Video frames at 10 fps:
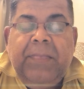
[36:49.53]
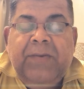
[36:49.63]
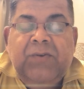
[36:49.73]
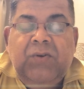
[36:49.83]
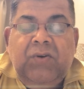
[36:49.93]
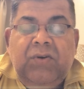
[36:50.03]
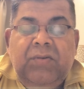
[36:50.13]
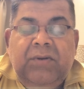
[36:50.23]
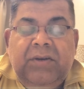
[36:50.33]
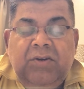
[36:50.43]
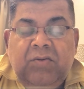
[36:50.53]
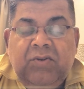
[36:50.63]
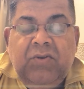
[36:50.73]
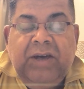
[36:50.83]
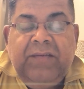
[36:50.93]
So you
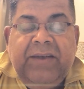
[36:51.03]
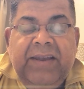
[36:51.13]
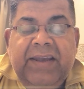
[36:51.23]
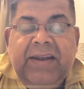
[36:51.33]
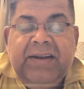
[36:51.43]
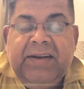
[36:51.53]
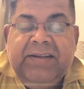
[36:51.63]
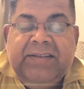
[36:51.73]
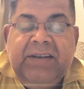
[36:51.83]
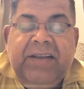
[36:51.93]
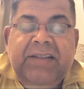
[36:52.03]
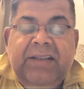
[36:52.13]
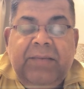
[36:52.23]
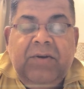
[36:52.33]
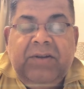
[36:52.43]
should have a clear-cut understanding
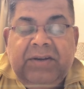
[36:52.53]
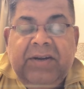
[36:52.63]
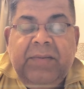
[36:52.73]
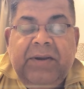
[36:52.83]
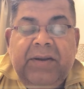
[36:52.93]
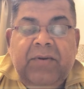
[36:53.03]
about the treatment,